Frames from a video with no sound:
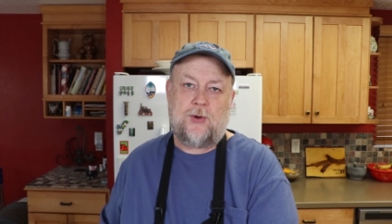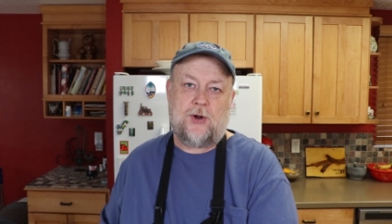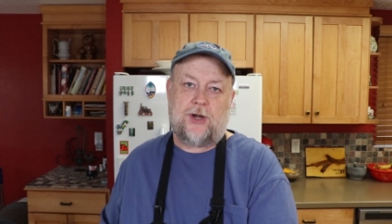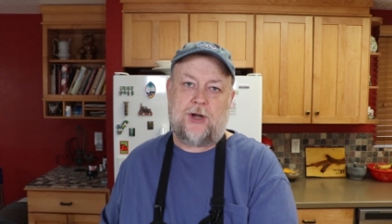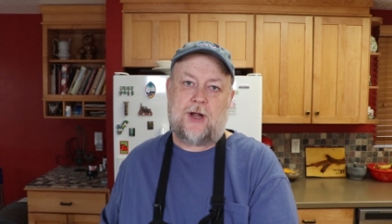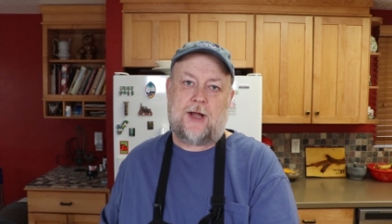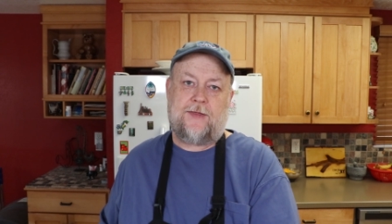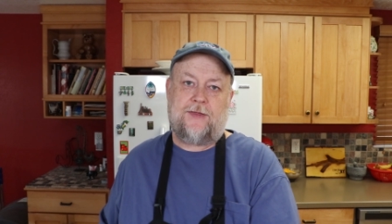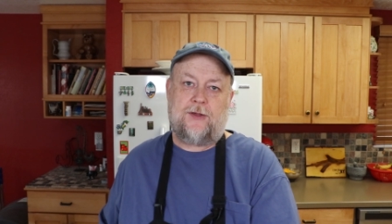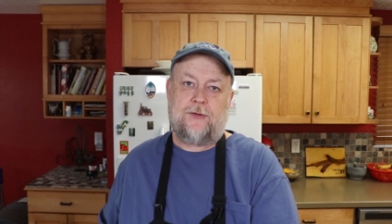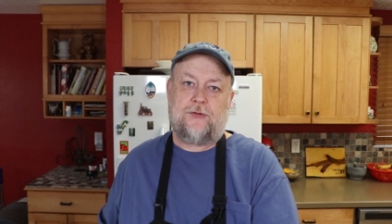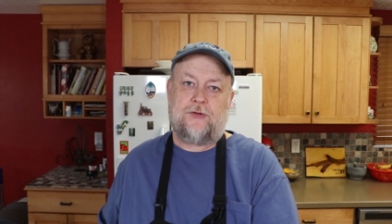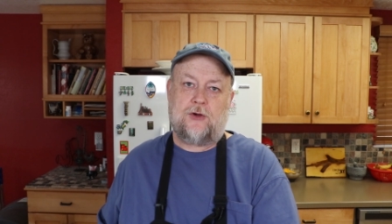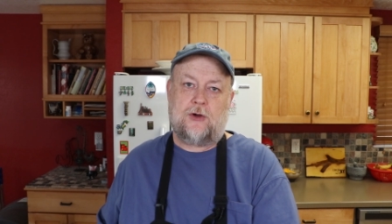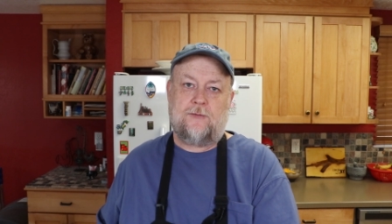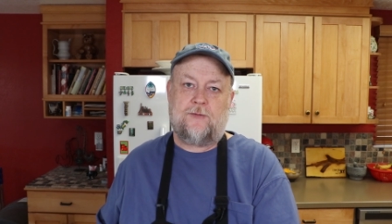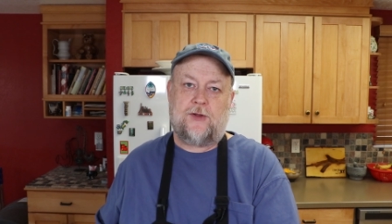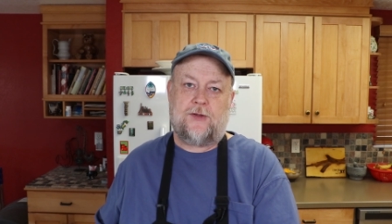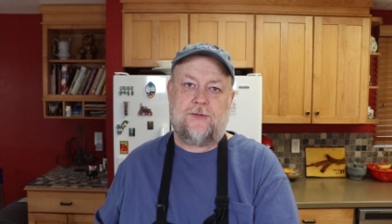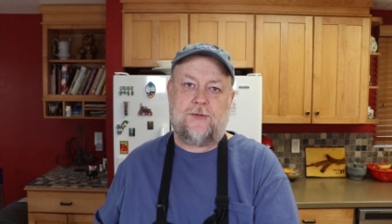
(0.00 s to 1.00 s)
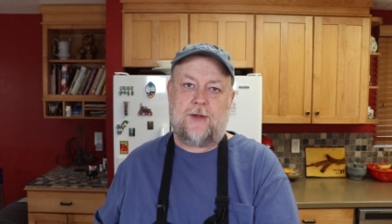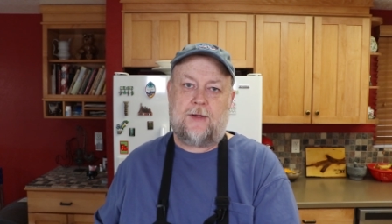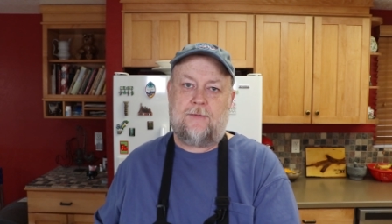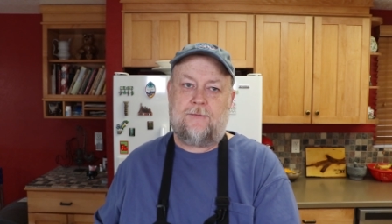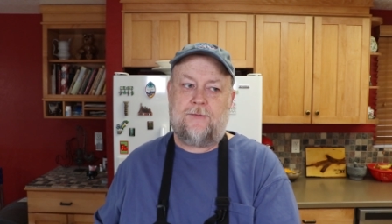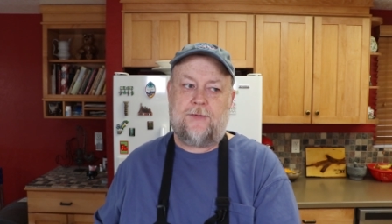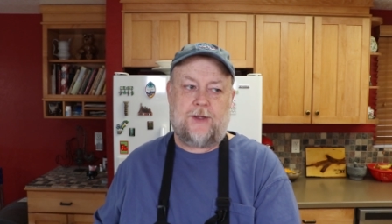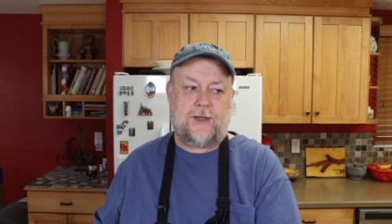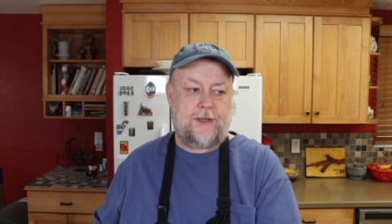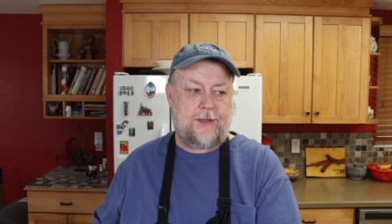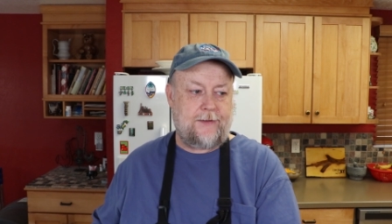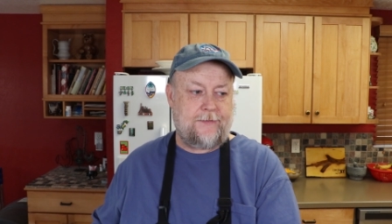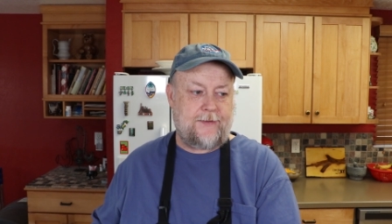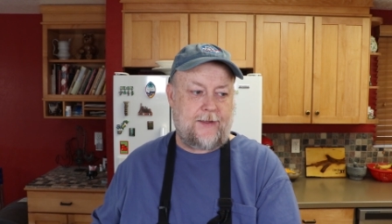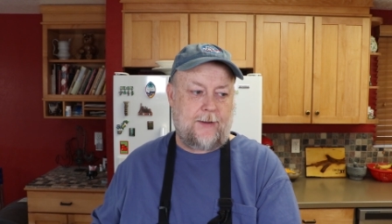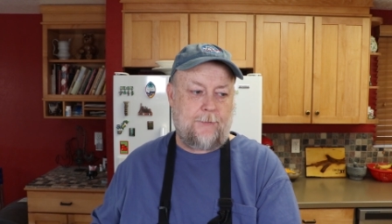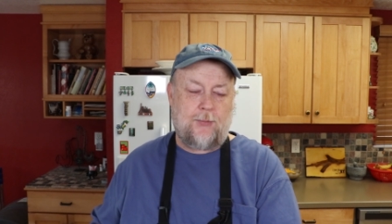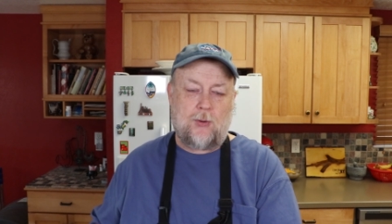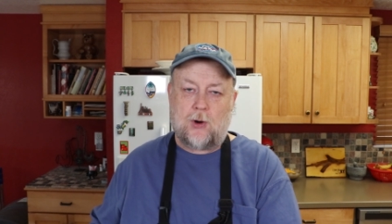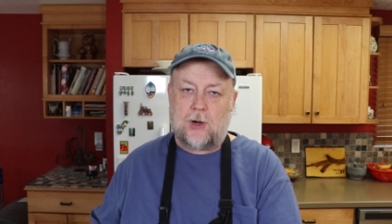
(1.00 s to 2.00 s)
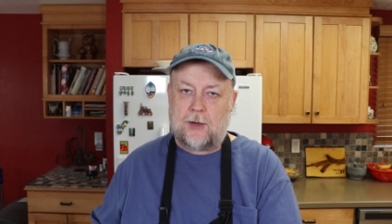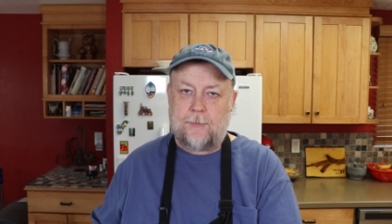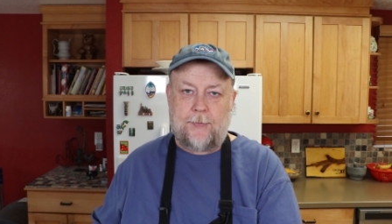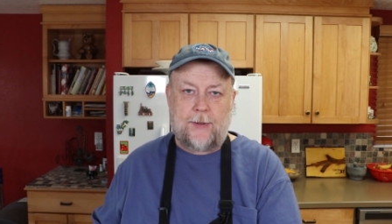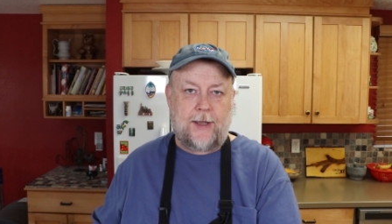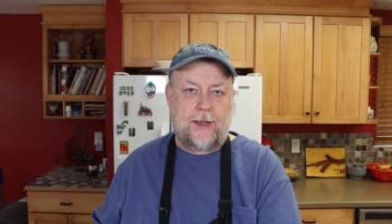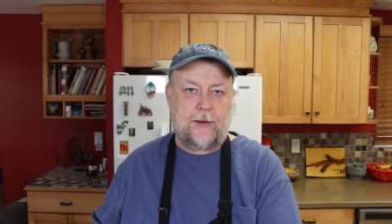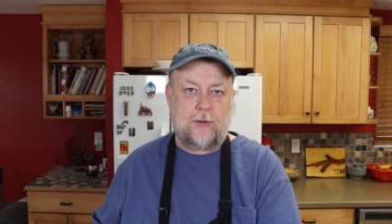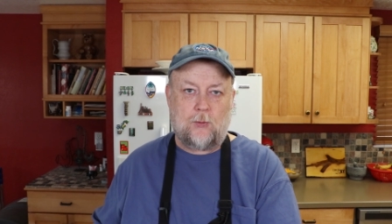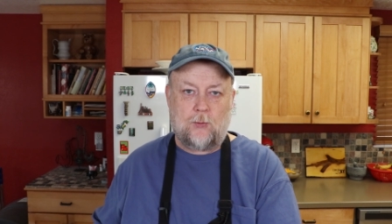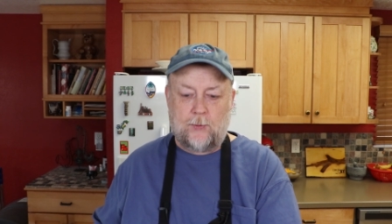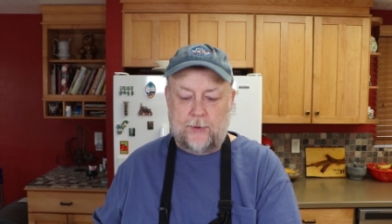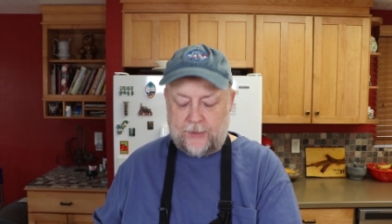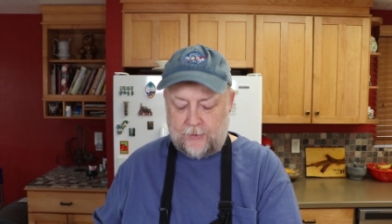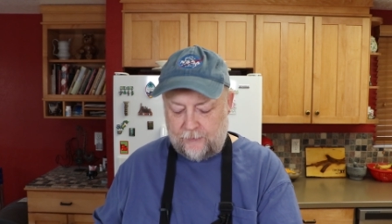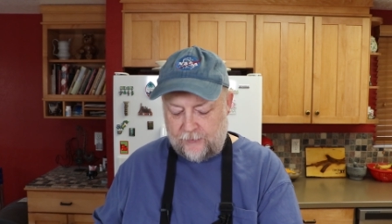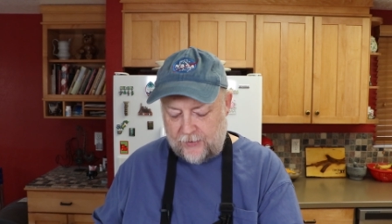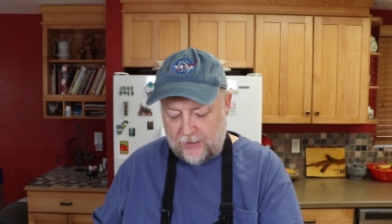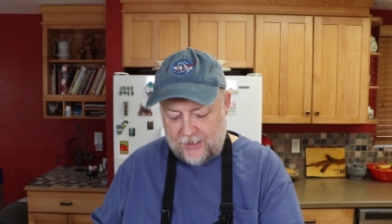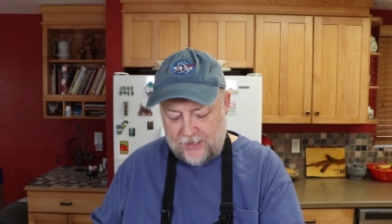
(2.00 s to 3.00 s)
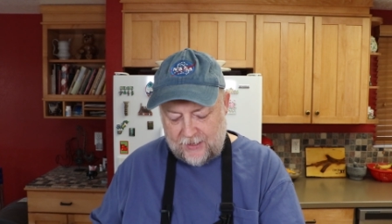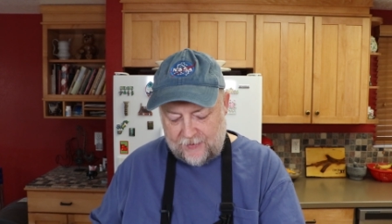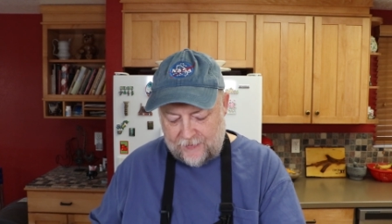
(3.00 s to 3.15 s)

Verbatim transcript: put it on the surface of the, say, pork butt or ribs,